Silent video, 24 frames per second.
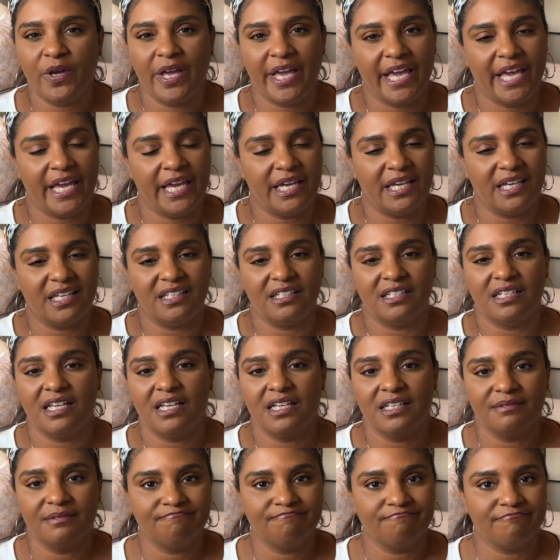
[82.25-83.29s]
And
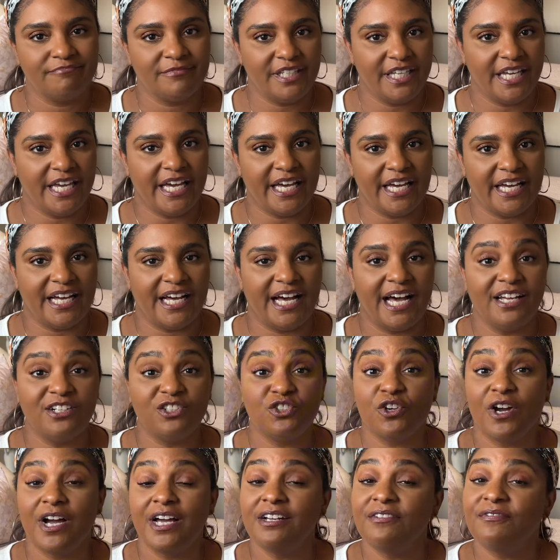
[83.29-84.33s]
yeah, I
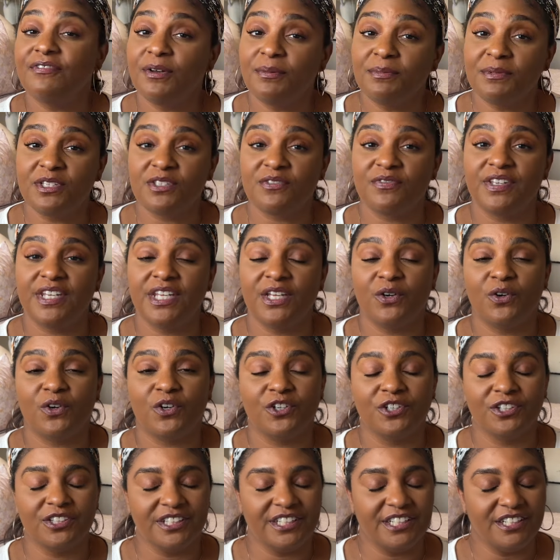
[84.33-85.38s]
tried to film this video
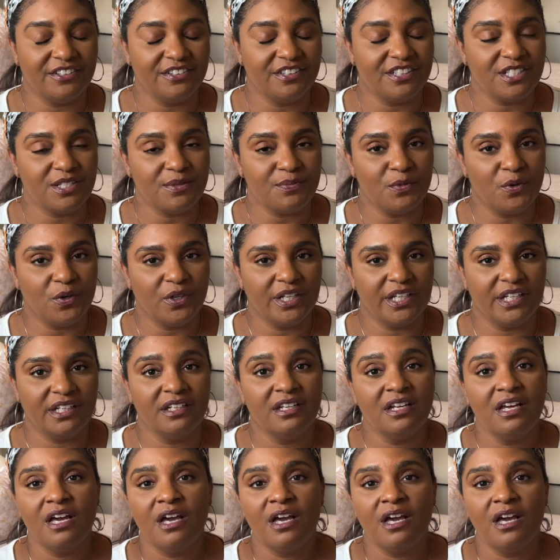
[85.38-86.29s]
earlier this morning